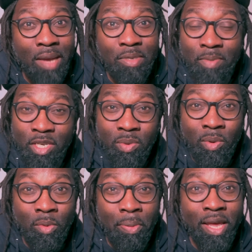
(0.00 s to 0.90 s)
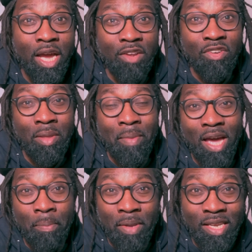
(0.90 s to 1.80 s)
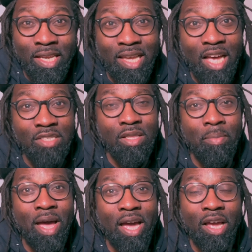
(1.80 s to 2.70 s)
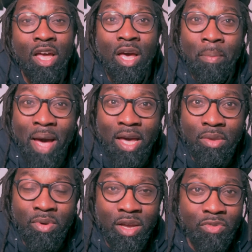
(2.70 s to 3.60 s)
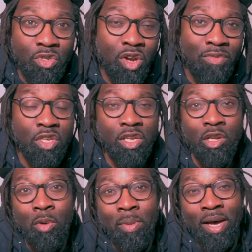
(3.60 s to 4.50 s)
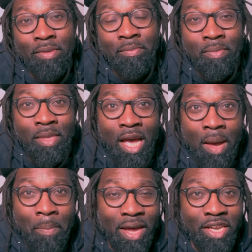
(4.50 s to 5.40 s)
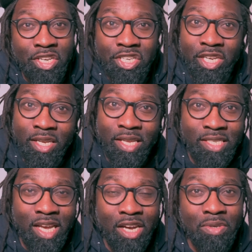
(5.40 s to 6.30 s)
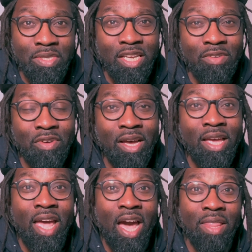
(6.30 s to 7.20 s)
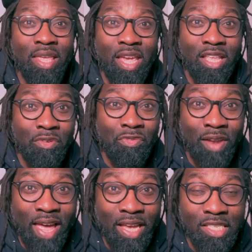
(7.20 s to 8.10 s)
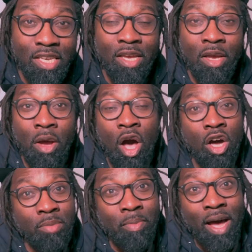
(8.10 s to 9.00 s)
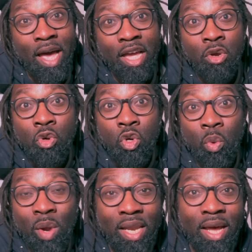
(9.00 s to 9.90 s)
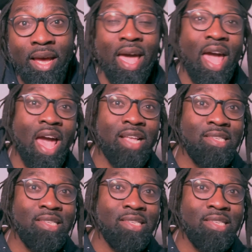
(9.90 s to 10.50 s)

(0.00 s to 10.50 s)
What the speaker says: especially when we're playing out from the back, building attacks in the back three of Trev Chalobah, Behdad Eghbali, and Thiago Silva, and then you had the flanks hugged by Cucurella and